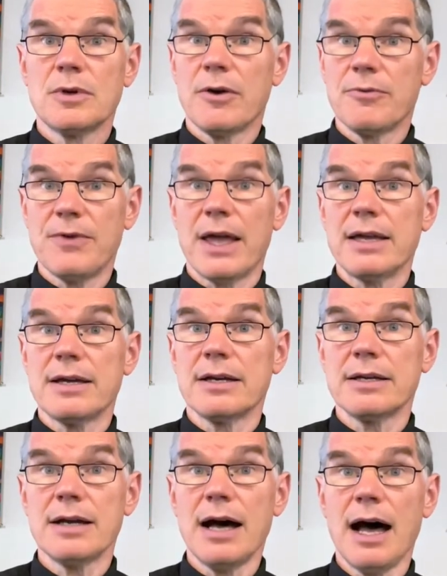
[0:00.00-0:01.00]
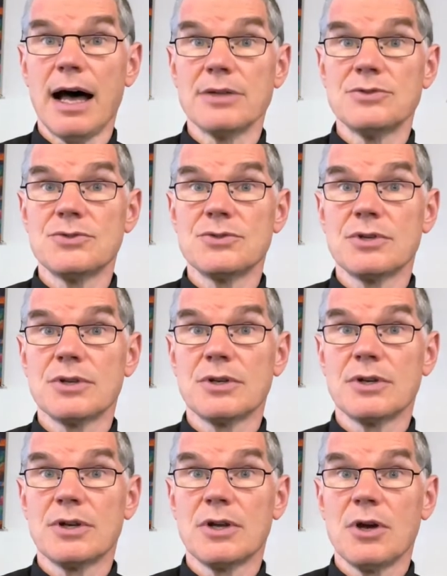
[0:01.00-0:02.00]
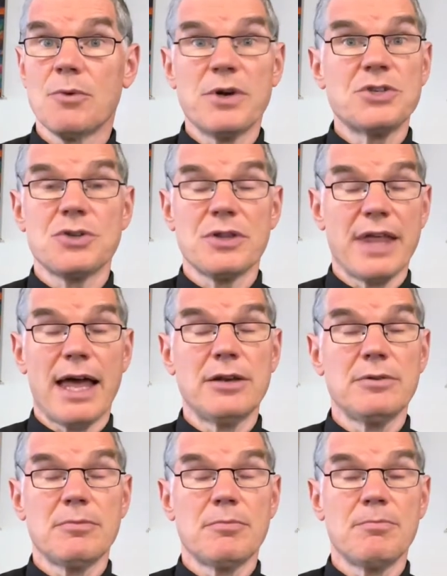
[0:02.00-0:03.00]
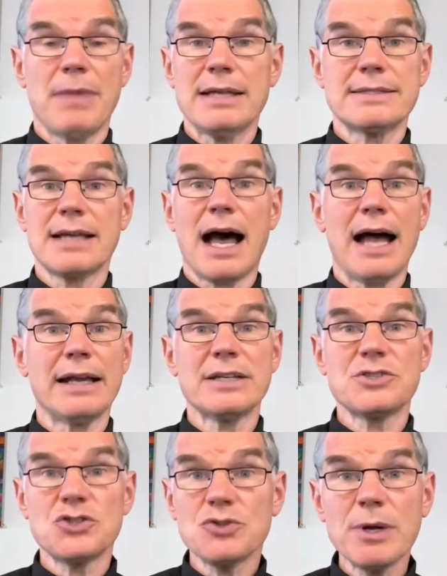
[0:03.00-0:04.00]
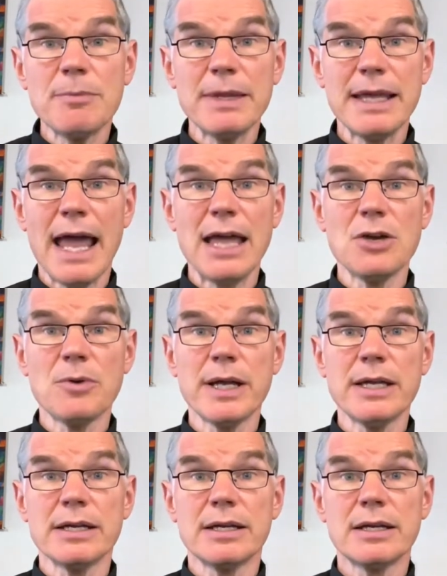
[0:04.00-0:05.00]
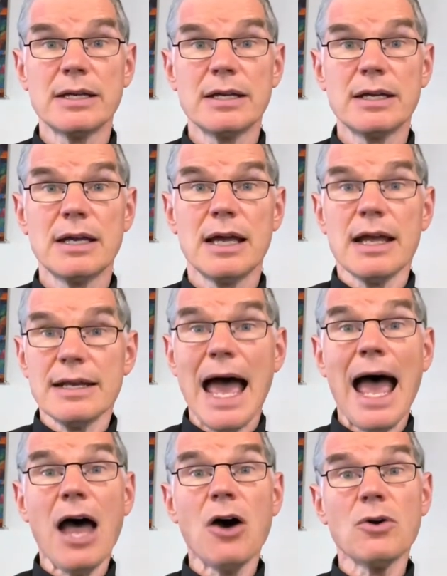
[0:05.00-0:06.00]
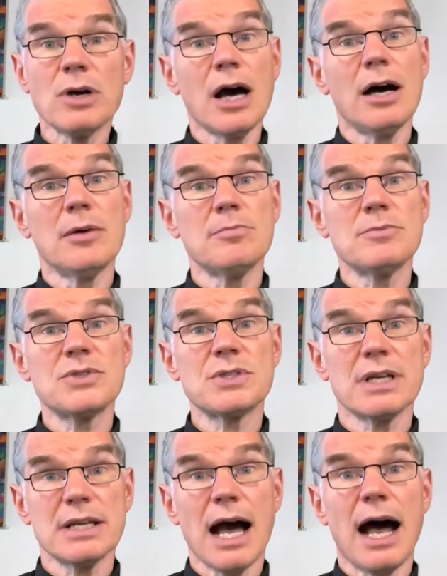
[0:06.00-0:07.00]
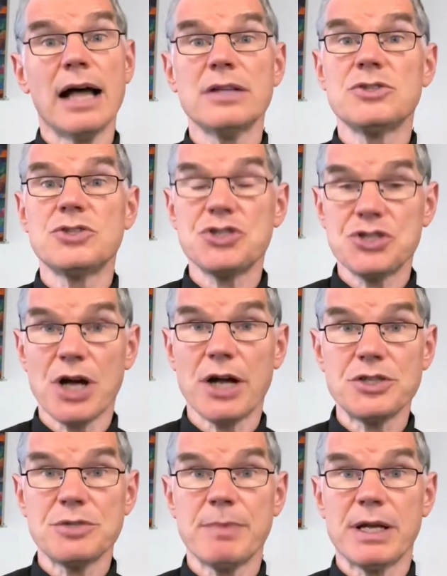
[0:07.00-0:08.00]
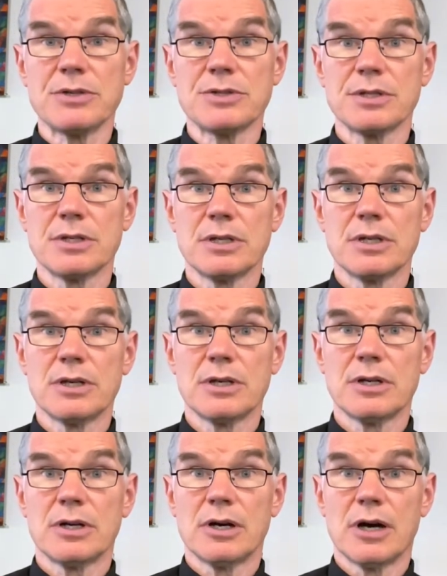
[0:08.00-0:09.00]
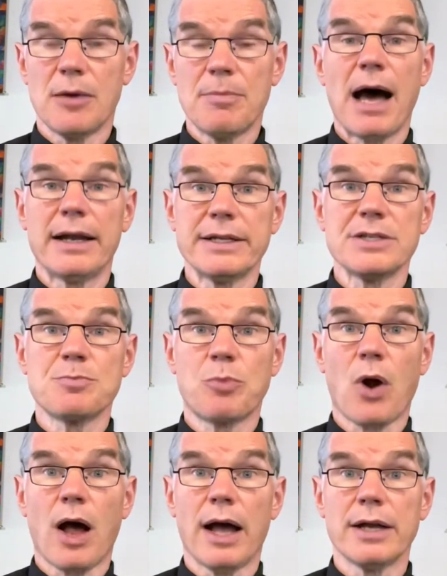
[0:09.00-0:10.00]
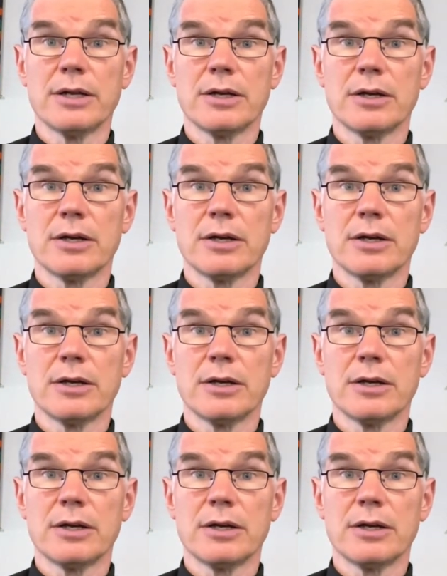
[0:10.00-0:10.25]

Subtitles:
fake gods, which then makes God extremely angry. Now comes God's judgment upon his bride.